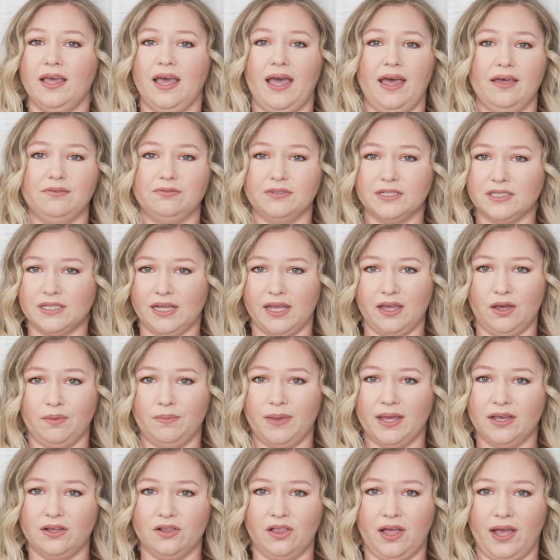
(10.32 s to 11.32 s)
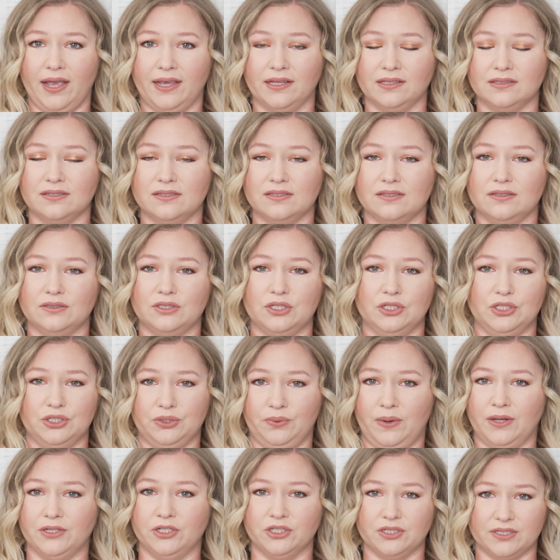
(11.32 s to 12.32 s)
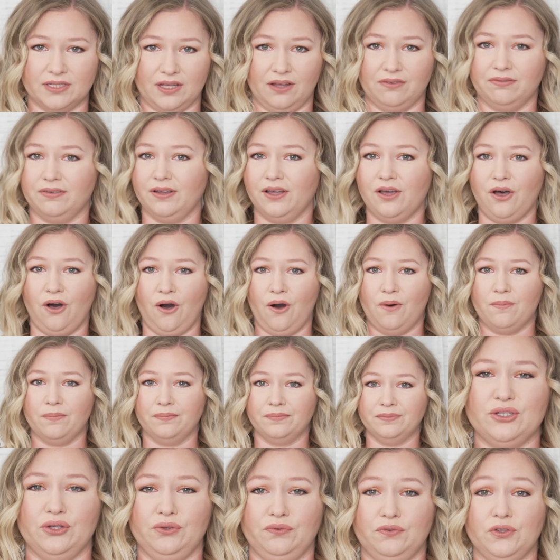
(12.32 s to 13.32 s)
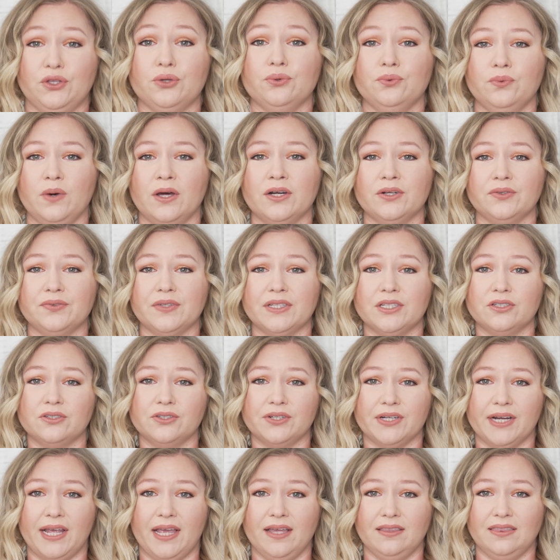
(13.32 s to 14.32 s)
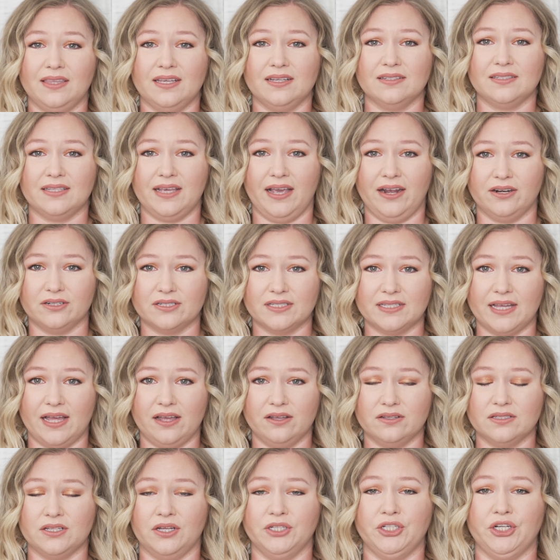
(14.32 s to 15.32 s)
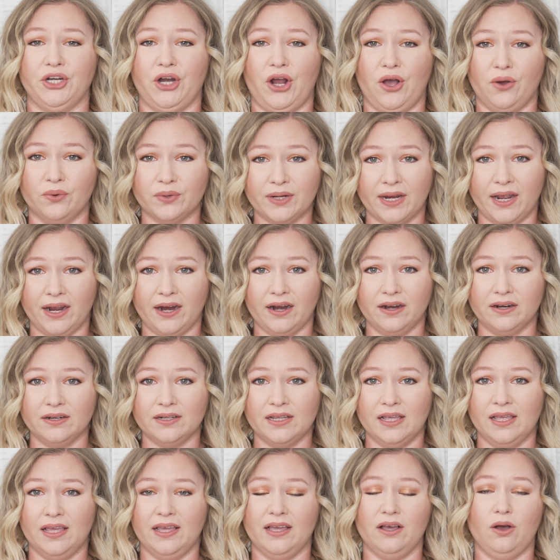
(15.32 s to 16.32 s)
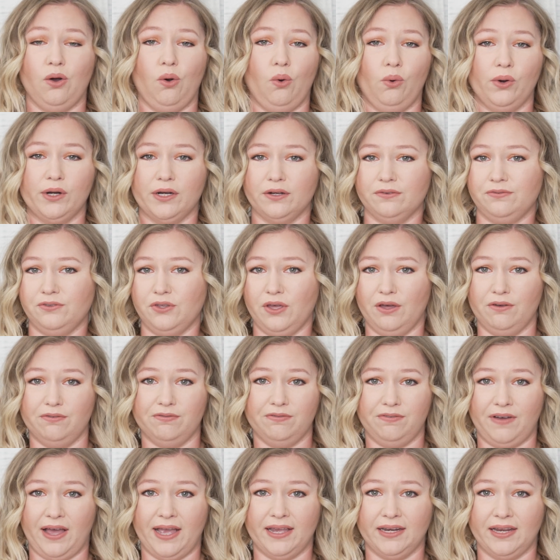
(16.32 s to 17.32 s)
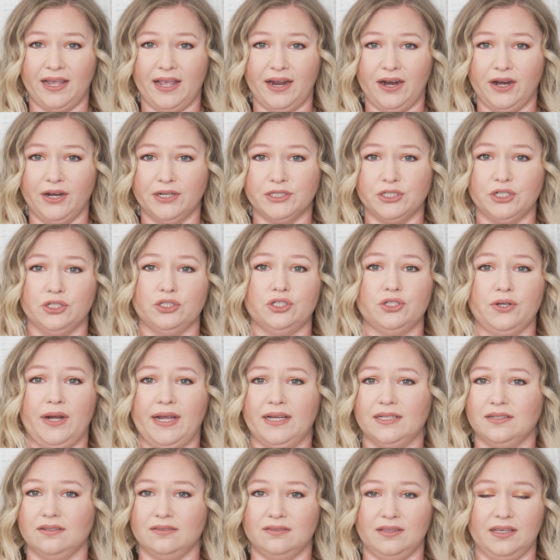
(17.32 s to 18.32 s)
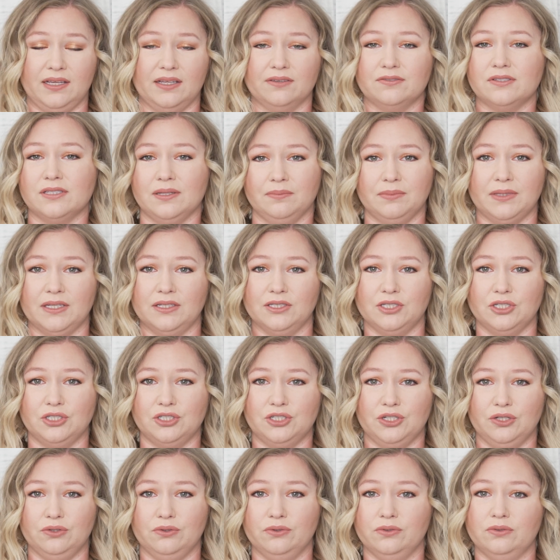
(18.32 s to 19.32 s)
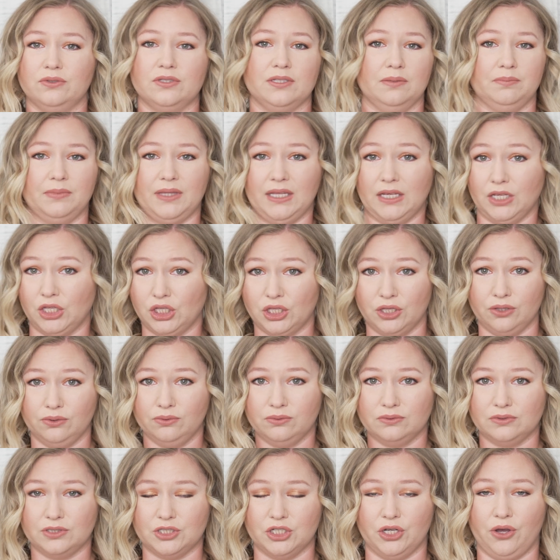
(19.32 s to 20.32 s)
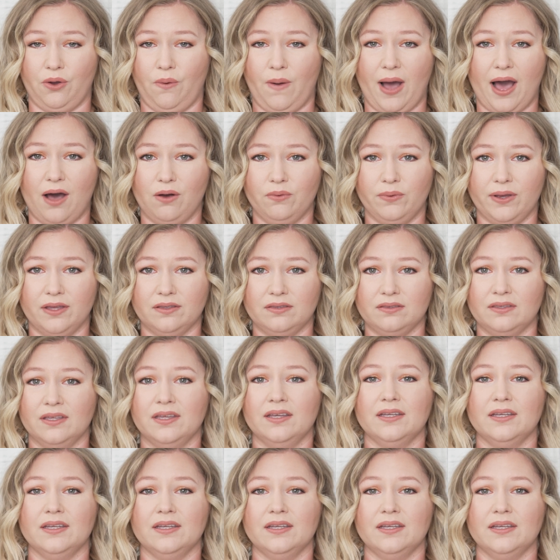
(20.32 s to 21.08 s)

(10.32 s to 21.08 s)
every day on my clients to do on yourself at home. So if you want to recreate these hairstyles on your own hair, or if you have fine hair and you're trying to think of something to do, something cute to go out with,